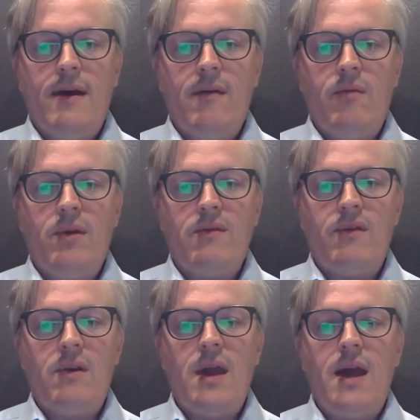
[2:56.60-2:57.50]
with a
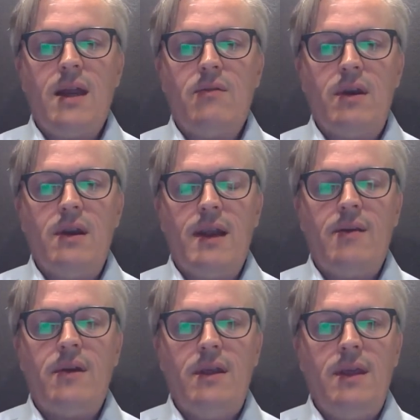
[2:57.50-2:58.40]
very high
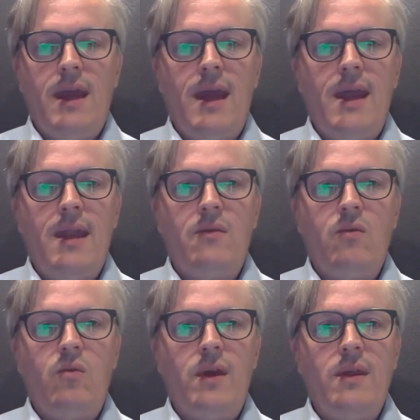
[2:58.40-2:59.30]
granularity and
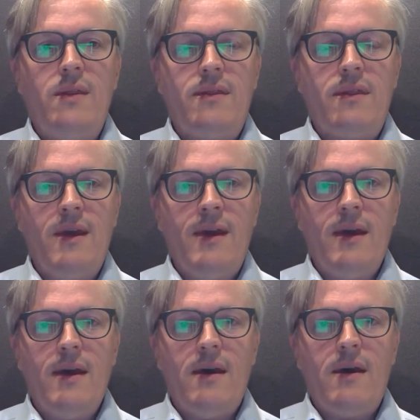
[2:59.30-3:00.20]
with
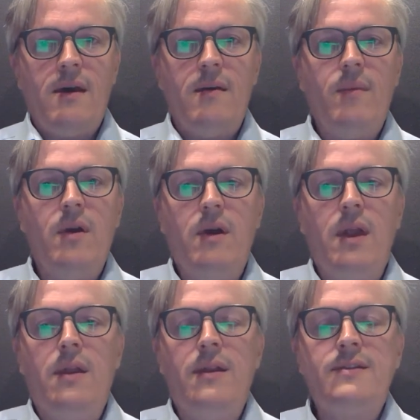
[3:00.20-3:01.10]

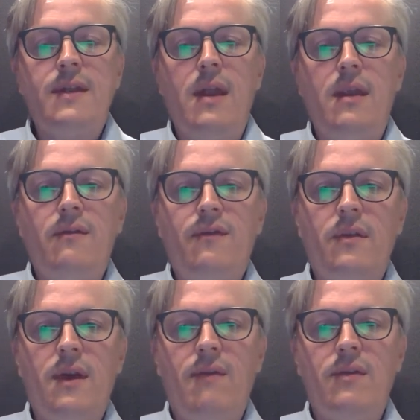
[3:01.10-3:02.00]
an understanding for
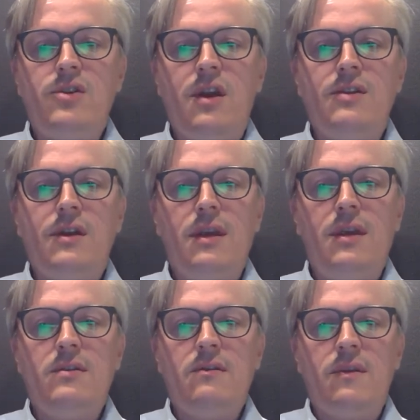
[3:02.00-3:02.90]
the ever-changing
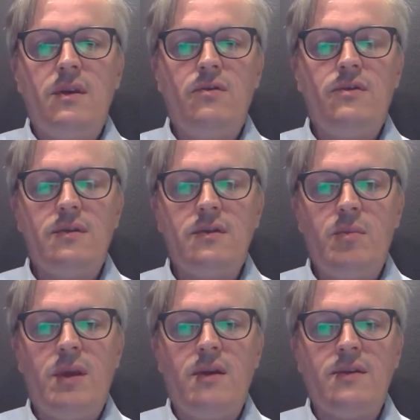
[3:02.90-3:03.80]
needs of the users.
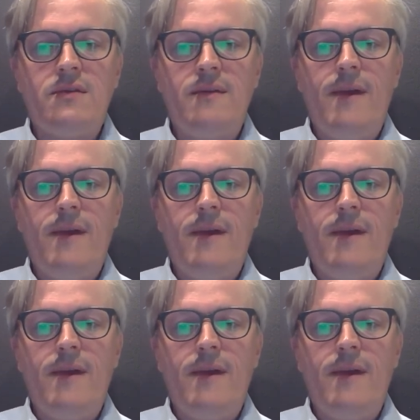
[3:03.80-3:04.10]
Because